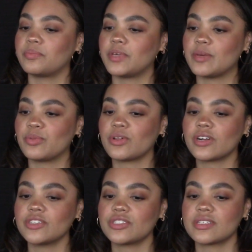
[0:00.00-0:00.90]
People
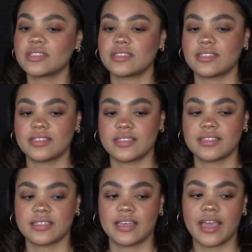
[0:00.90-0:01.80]
are
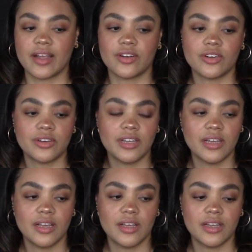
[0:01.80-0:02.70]
just scared
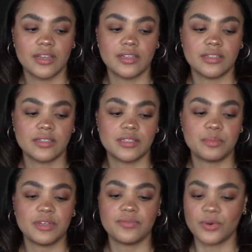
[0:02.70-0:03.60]
to
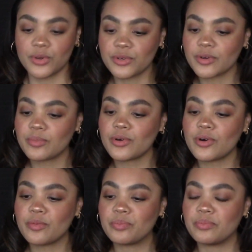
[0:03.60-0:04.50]
be
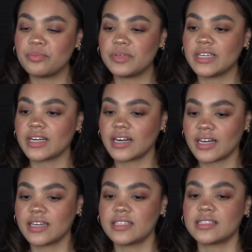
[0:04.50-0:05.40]
vulnerable
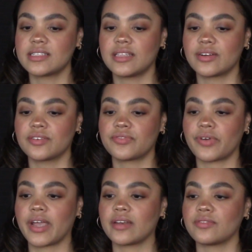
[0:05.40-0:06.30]
because they're
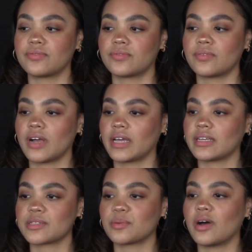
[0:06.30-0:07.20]
afraid of, I
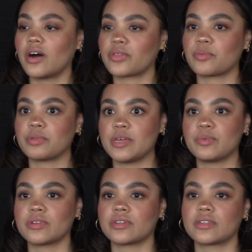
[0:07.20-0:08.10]
guess, what other
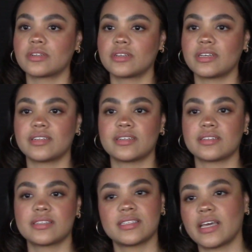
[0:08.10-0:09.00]
people are gonna
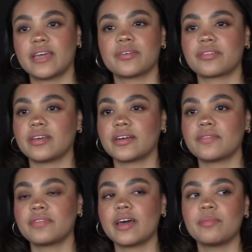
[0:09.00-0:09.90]
say or think
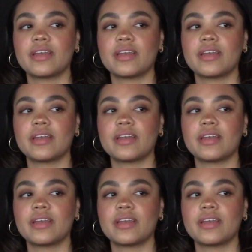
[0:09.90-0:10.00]
of them.